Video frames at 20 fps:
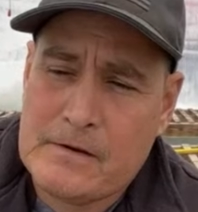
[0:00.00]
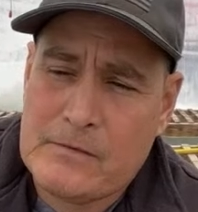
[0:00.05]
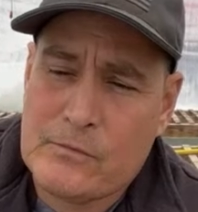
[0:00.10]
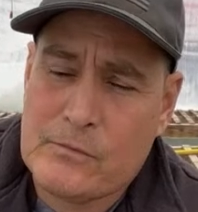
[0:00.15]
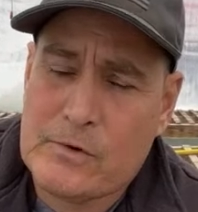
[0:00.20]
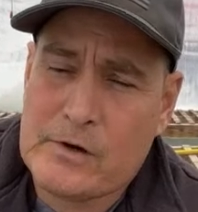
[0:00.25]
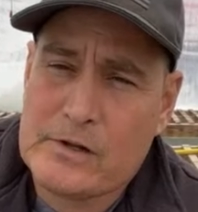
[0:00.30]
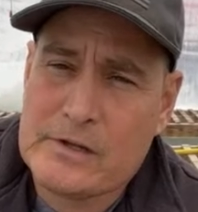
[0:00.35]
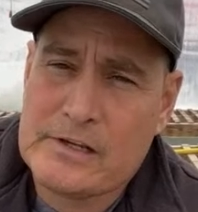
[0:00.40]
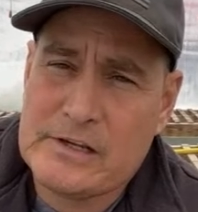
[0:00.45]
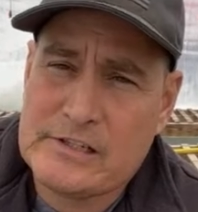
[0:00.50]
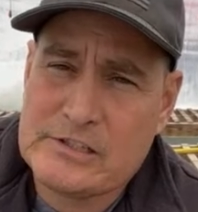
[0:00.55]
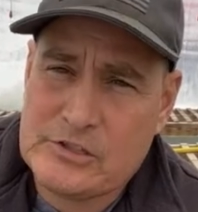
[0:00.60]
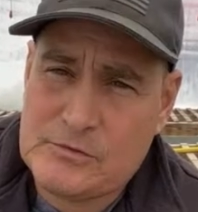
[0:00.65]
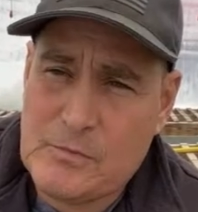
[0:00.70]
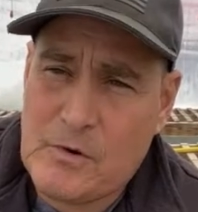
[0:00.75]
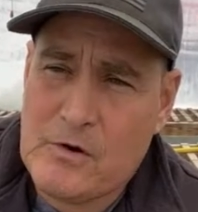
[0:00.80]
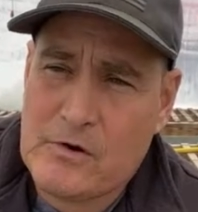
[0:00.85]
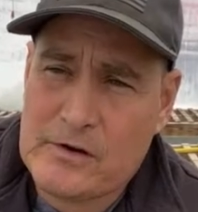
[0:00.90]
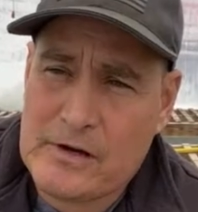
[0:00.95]
Really a
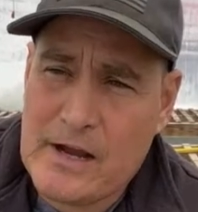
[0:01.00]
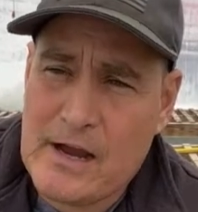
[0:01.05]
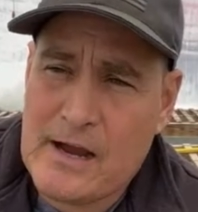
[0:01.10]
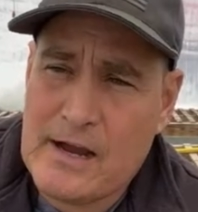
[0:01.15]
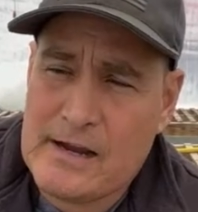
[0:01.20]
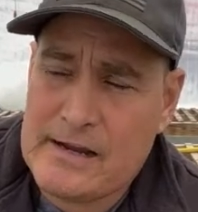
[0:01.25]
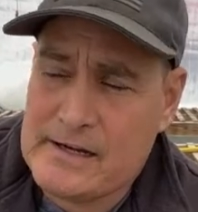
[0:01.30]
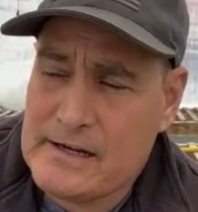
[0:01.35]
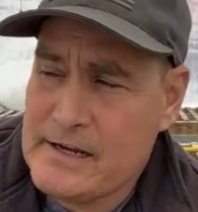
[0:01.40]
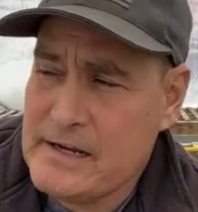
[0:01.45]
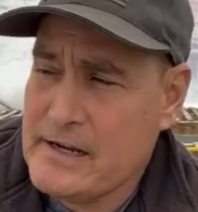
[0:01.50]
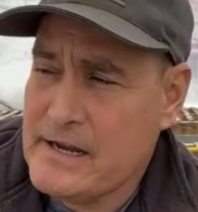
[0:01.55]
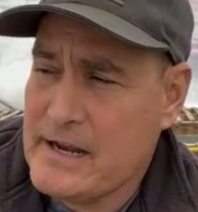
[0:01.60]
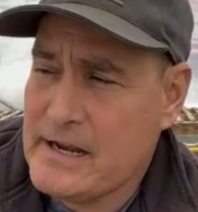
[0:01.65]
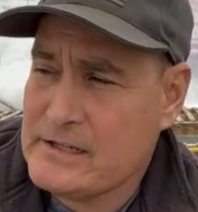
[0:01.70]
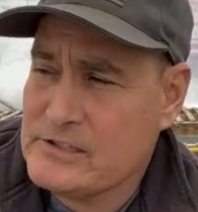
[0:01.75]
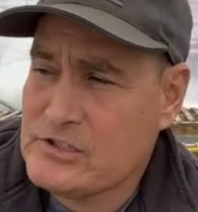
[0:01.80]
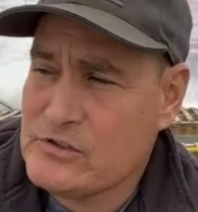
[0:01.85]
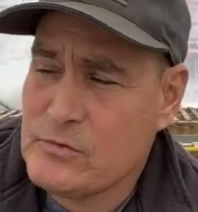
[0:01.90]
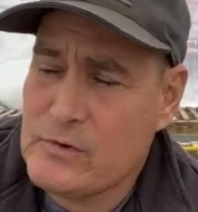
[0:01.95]
smart guy, and he
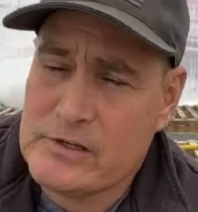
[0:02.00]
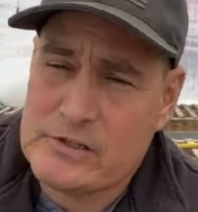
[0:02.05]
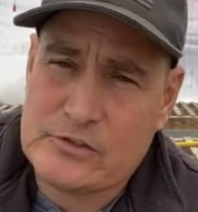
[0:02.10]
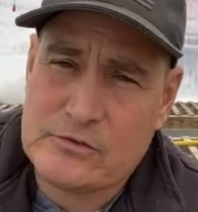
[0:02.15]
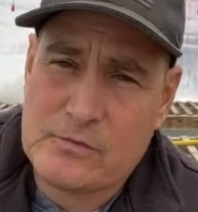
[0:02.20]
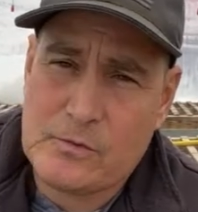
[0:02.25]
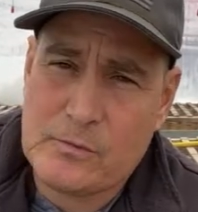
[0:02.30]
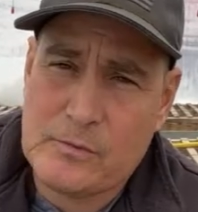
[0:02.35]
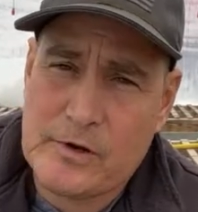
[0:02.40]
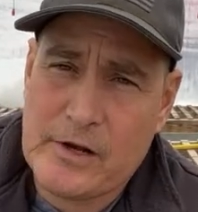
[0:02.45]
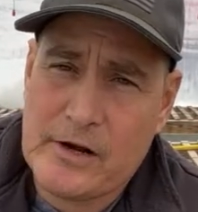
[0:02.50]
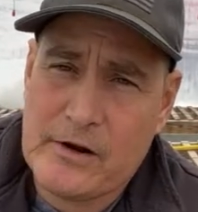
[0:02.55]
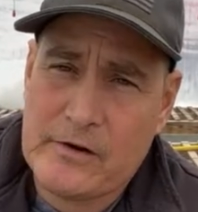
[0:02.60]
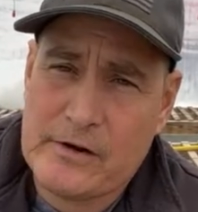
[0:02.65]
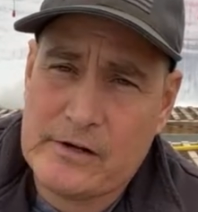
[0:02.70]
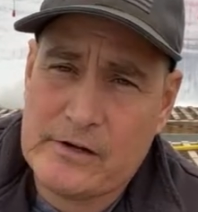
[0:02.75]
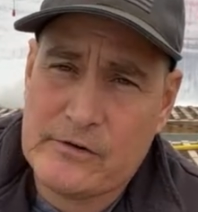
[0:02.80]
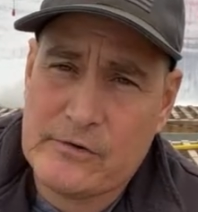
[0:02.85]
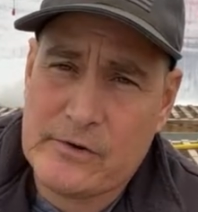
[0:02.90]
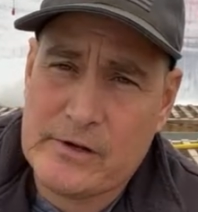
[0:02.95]
had switched from dairy
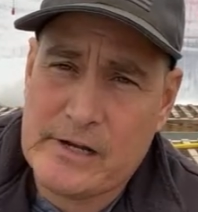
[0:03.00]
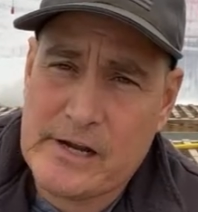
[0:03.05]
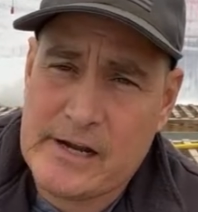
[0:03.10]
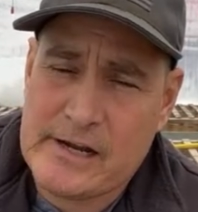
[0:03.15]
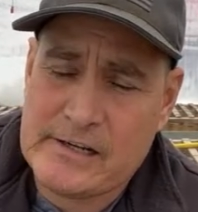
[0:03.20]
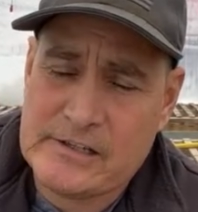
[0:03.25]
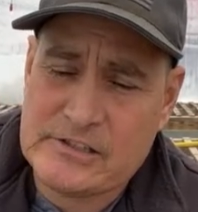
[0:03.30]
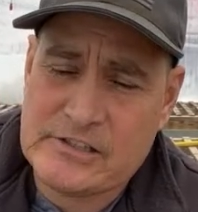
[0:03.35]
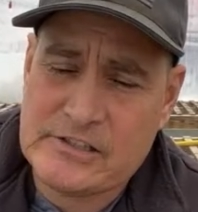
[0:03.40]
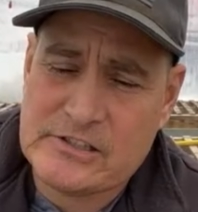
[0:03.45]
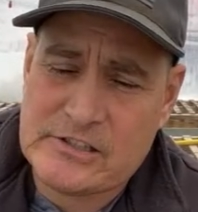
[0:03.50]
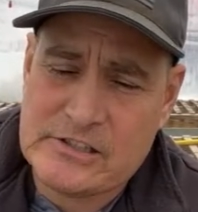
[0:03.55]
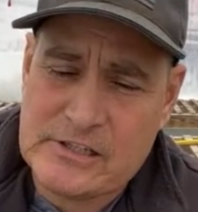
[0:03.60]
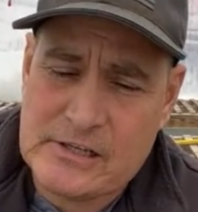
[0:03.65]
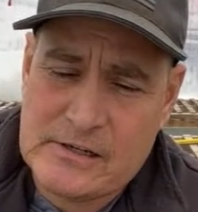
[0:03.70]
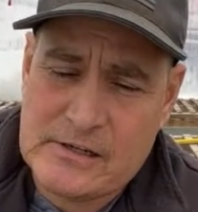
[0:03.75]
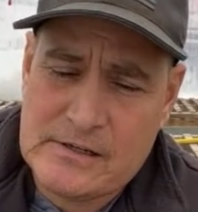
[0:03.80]
to greenhouses,